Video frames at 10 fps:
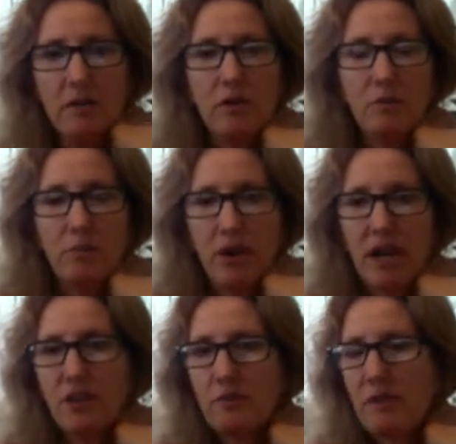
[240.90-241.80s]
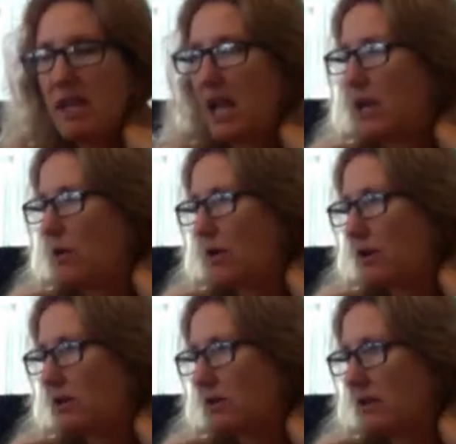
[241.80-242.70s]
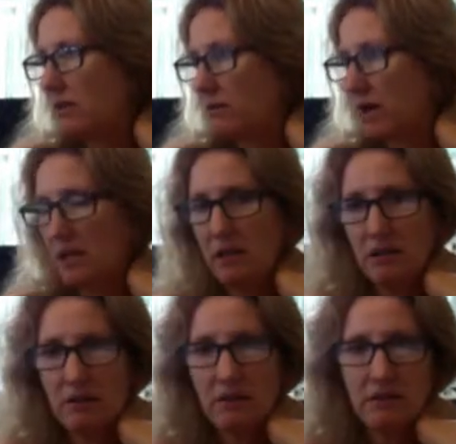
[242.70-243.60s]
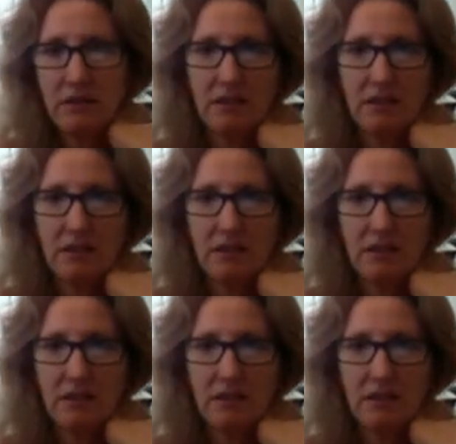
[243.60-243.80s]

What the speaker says: which branch from the aorta, right here,